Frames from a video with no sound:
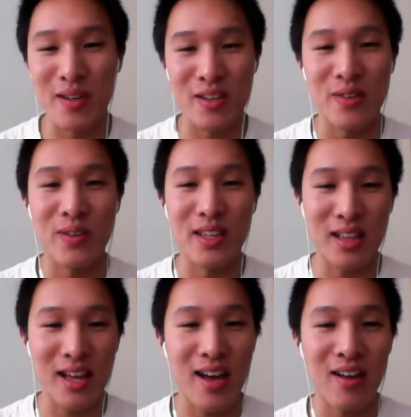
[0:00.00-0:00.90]
do in the
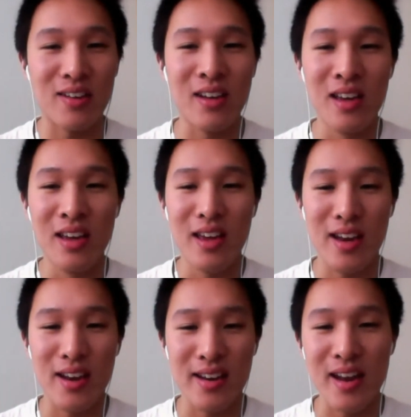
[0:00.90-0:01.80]
cloud
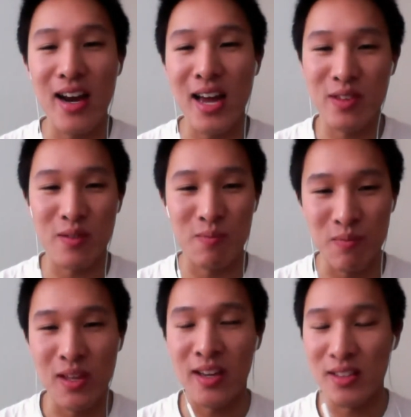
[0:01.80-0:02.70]
and, and not have to
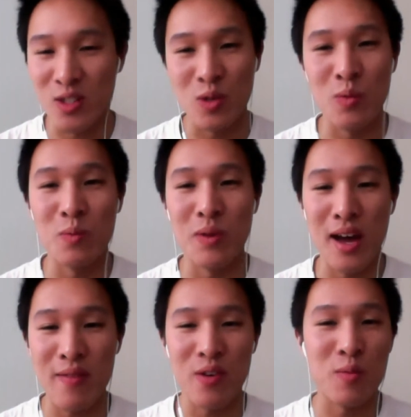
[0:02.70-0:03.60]
consume
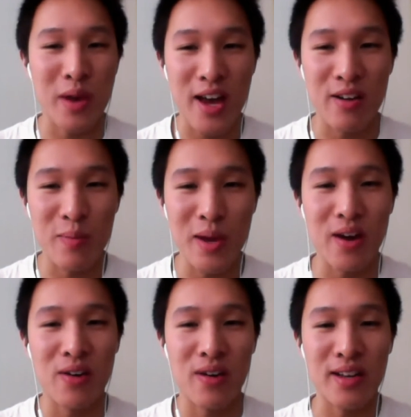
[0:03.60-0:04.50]
iPhone battery
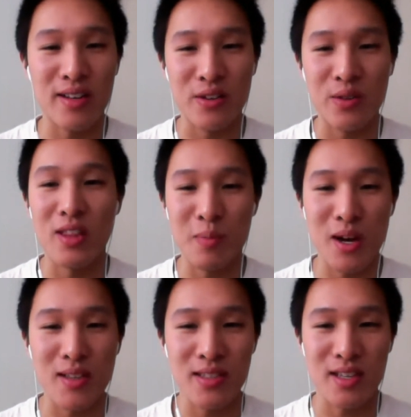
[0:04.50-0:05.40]
power and do all that
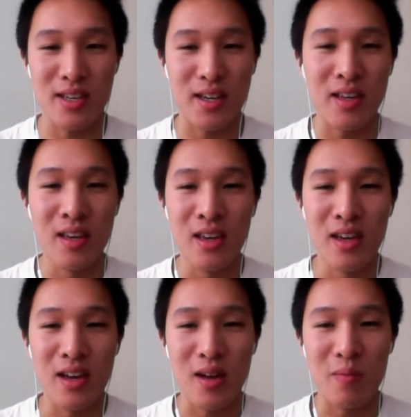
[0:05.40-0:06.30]
processing
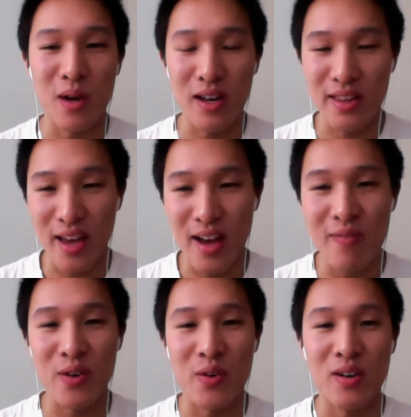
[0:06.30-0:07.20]
um, on the
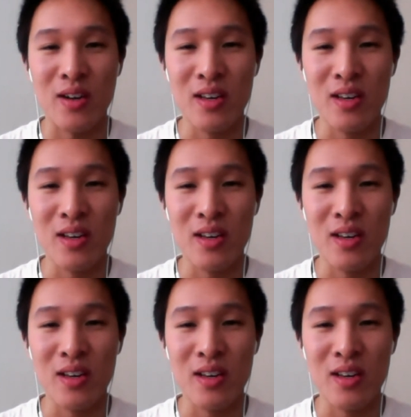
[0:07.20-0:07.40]
iPhone.